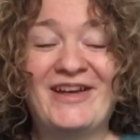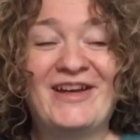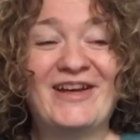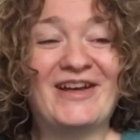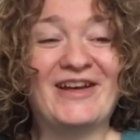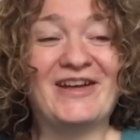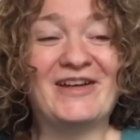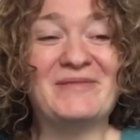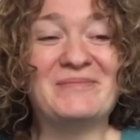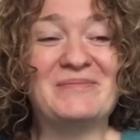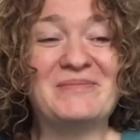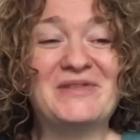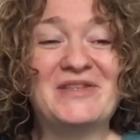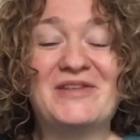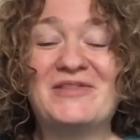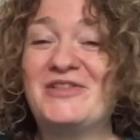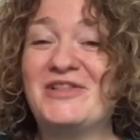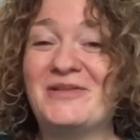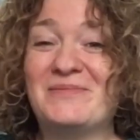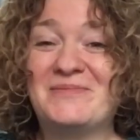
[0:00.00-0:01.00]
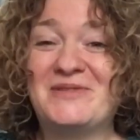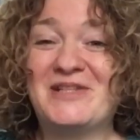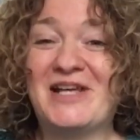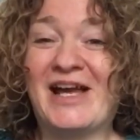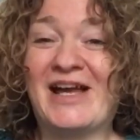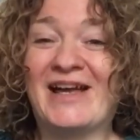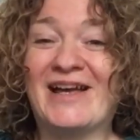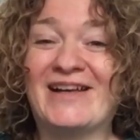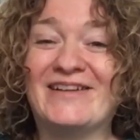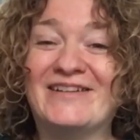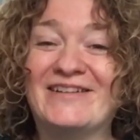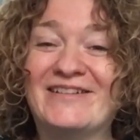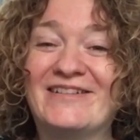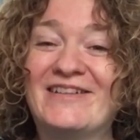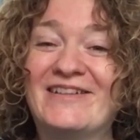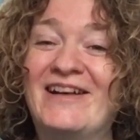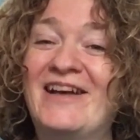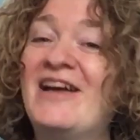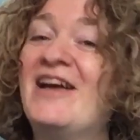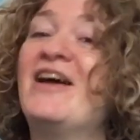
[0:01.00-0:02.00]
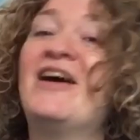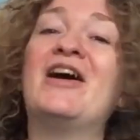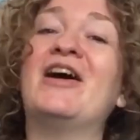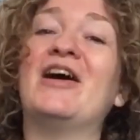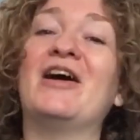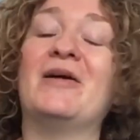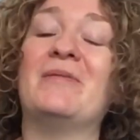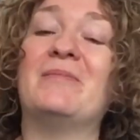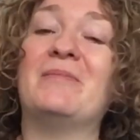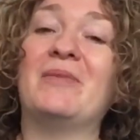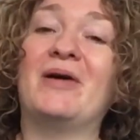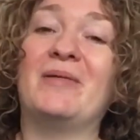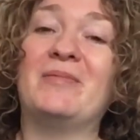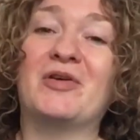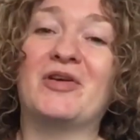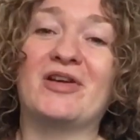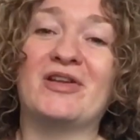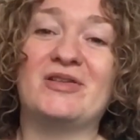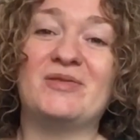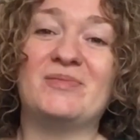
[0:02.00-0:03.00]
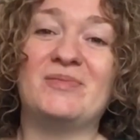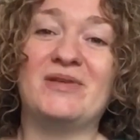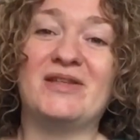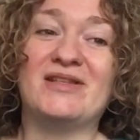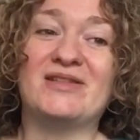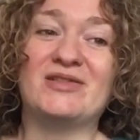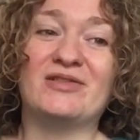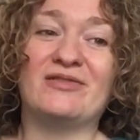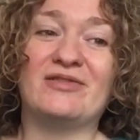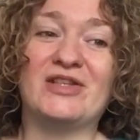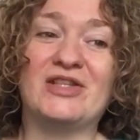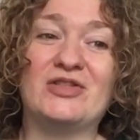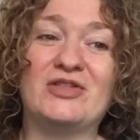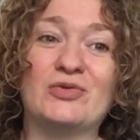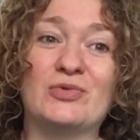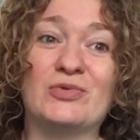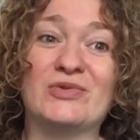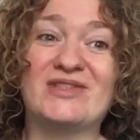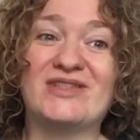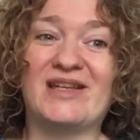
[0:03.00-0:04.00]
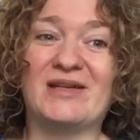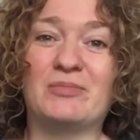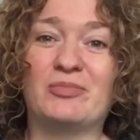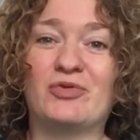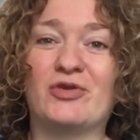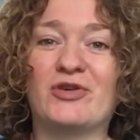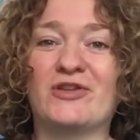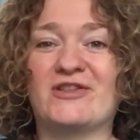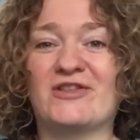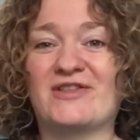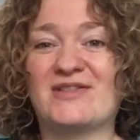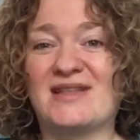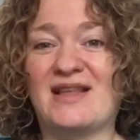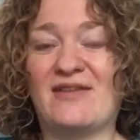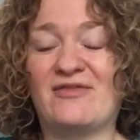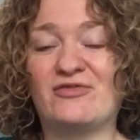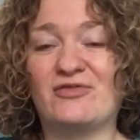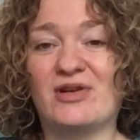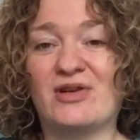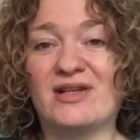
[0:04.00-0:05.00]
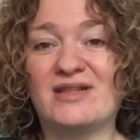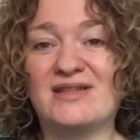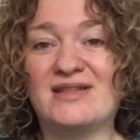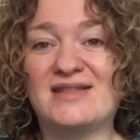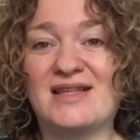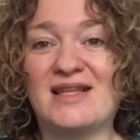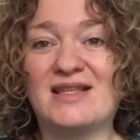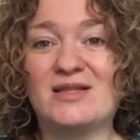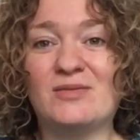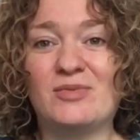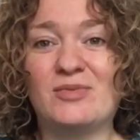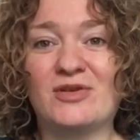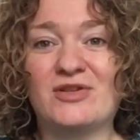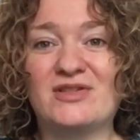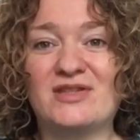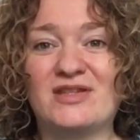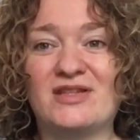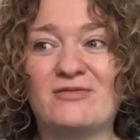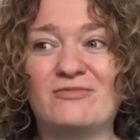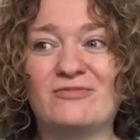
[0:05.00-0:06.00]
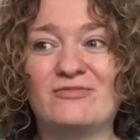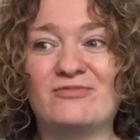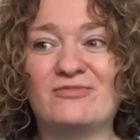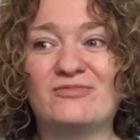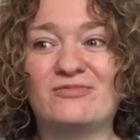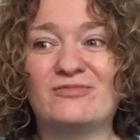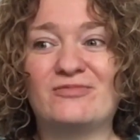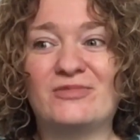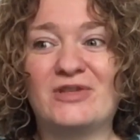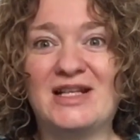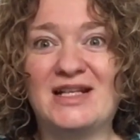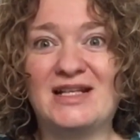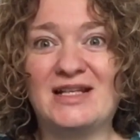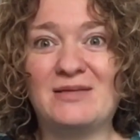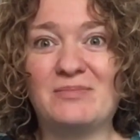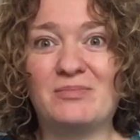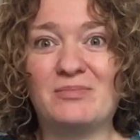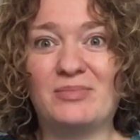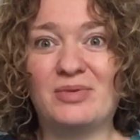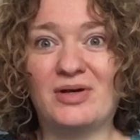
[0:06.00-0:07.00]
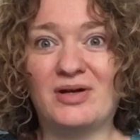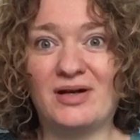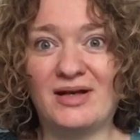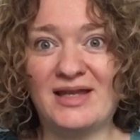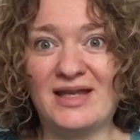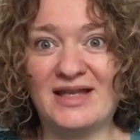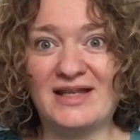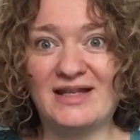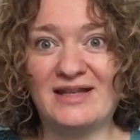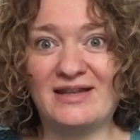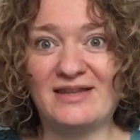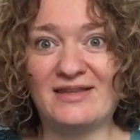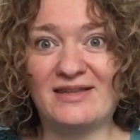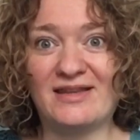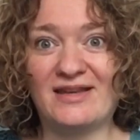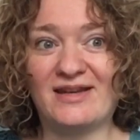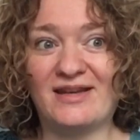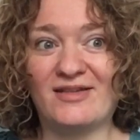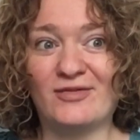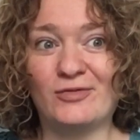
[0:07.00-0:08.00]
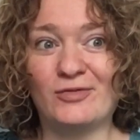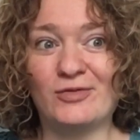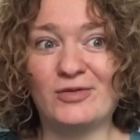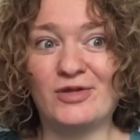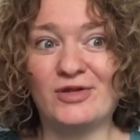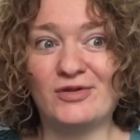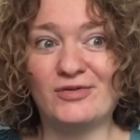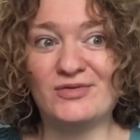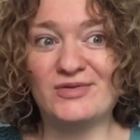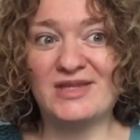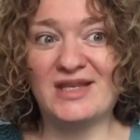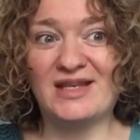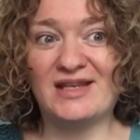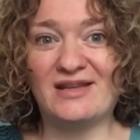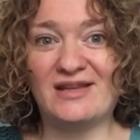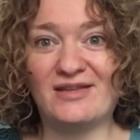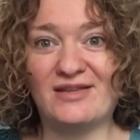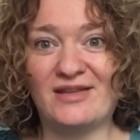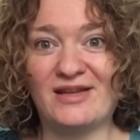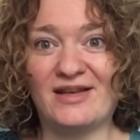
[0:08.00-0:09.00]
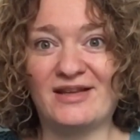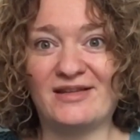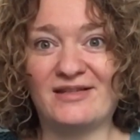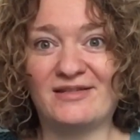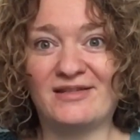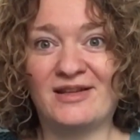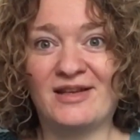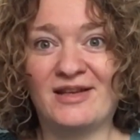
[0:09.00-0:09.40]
YouTube channel. I'm not going to be sort of endorsing products left, right and centre, because I don't really buy anything or use anything